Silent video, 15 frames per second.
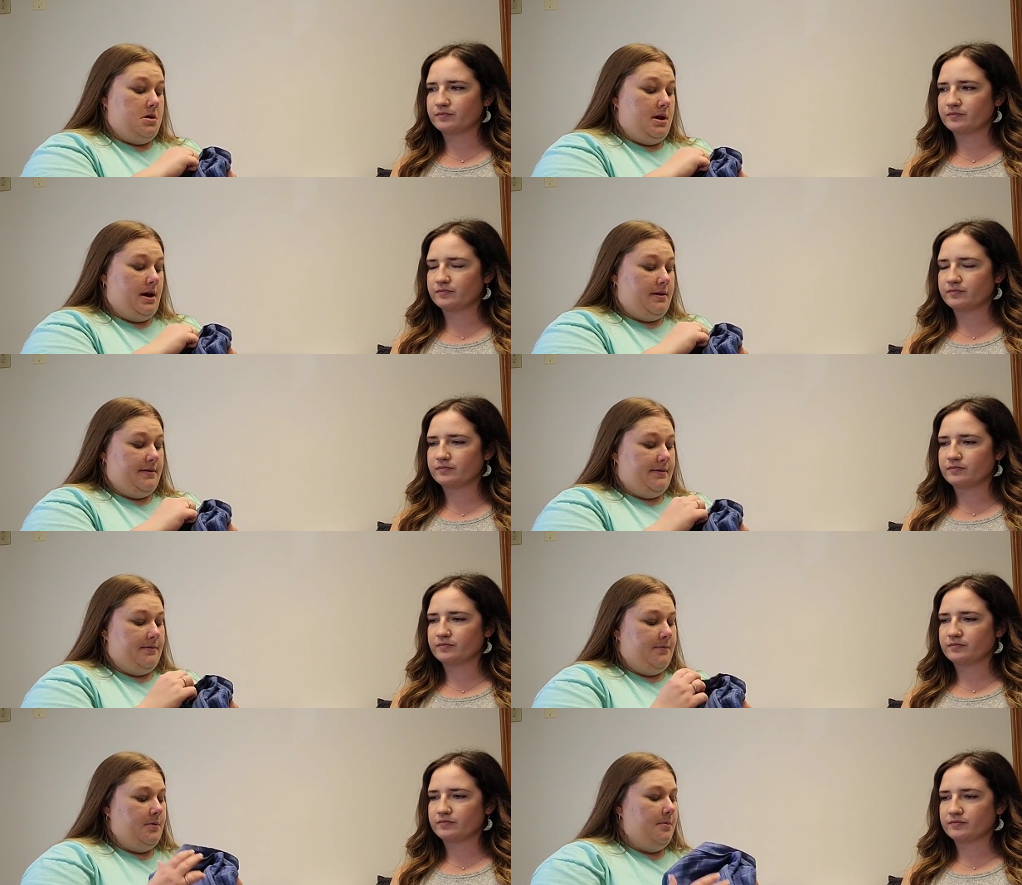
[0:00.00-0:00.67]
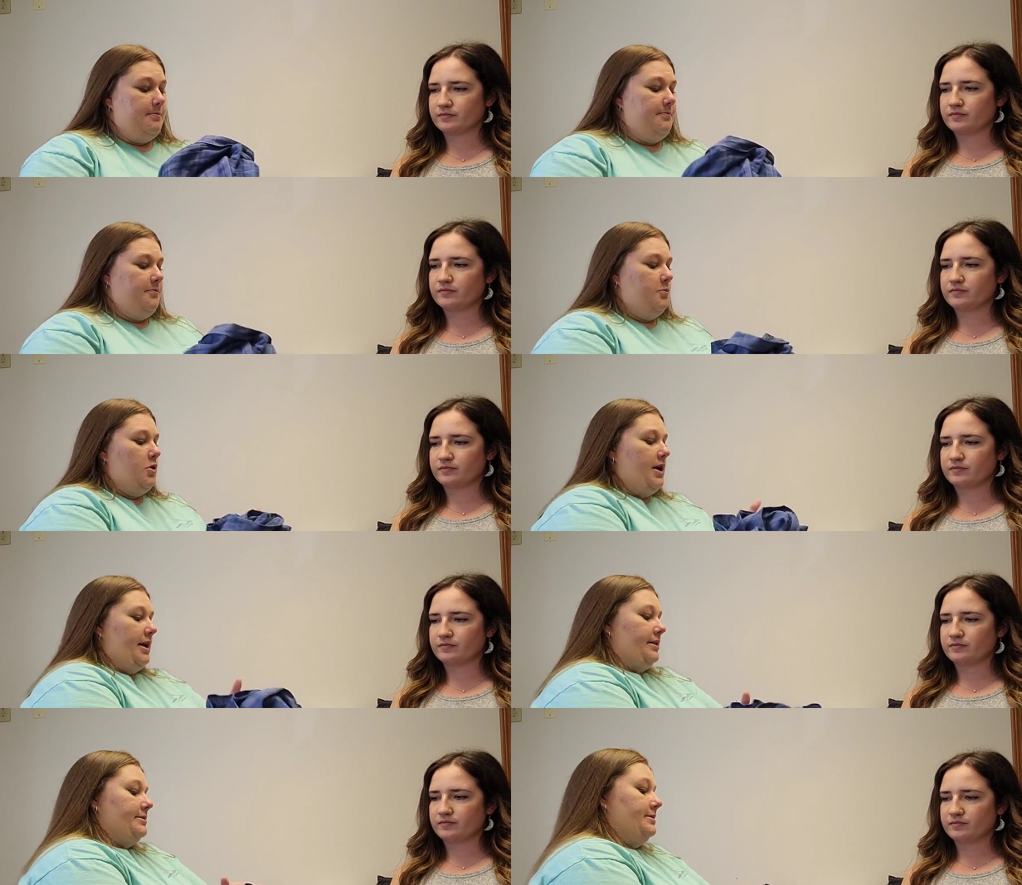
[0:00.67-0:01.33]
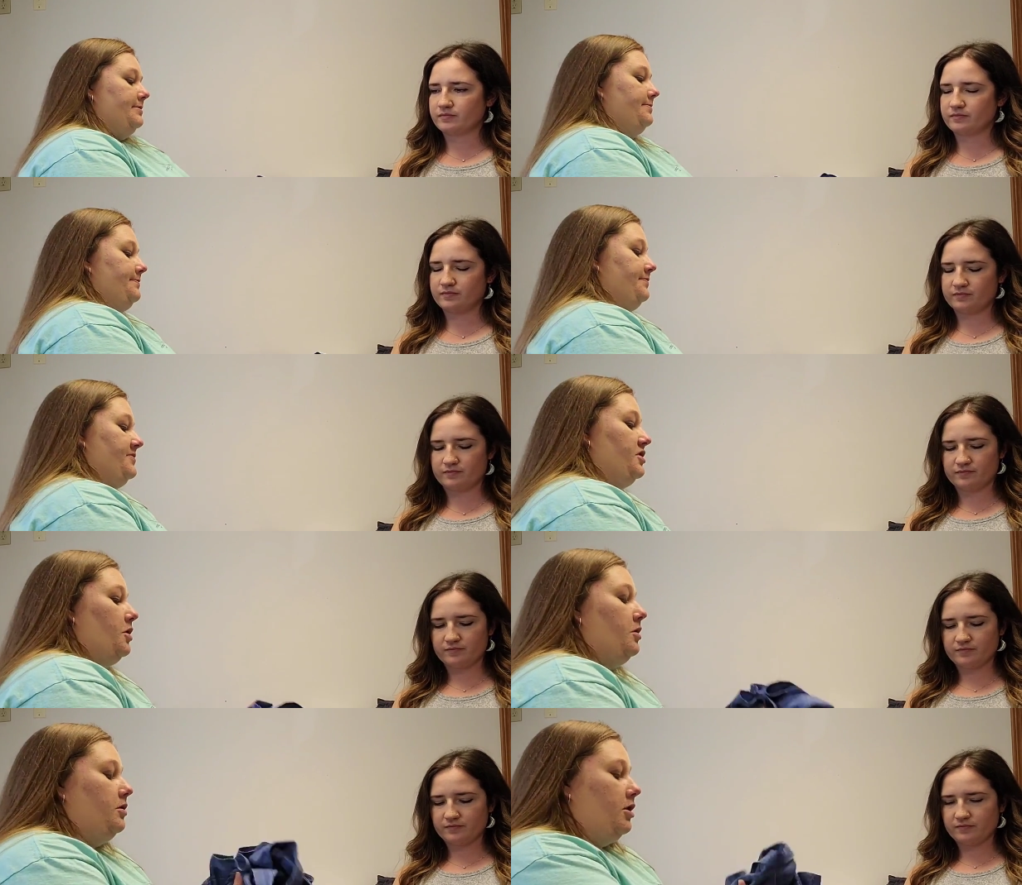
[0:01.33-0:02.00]
Speaker 1: Yes. Whoop, 1X.
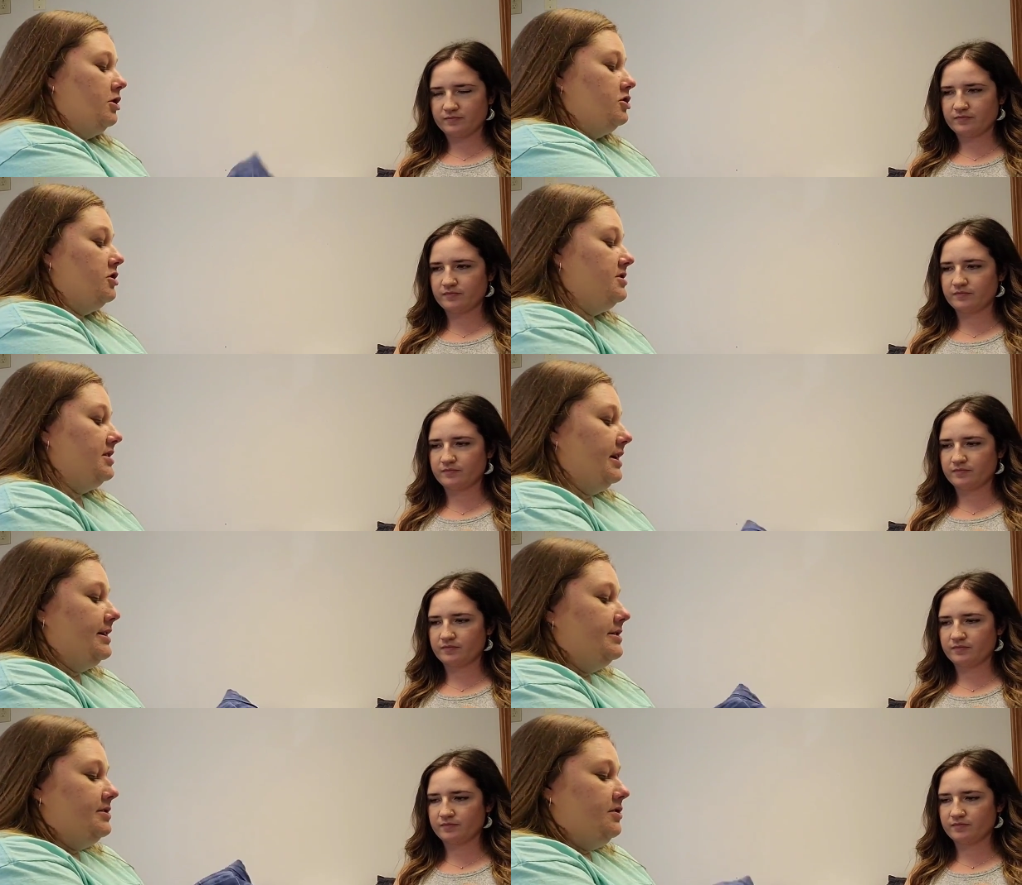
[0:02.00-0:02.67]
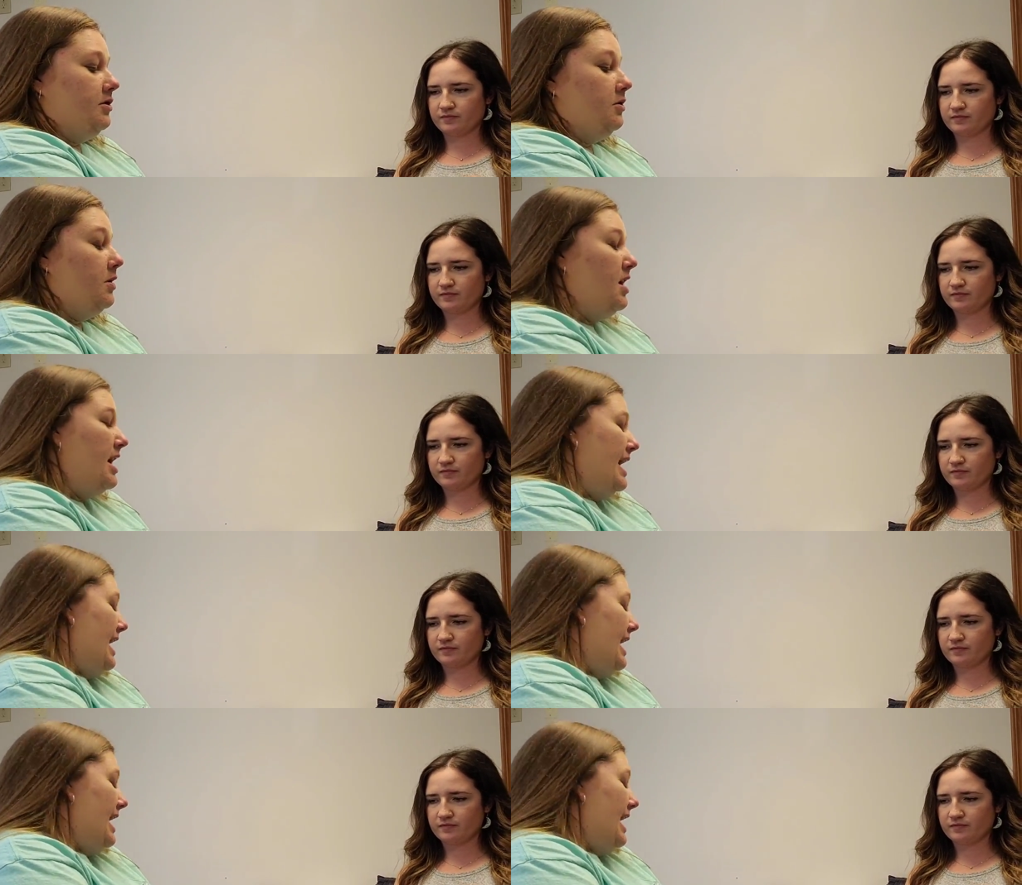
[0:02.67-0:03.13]
So a larger size too.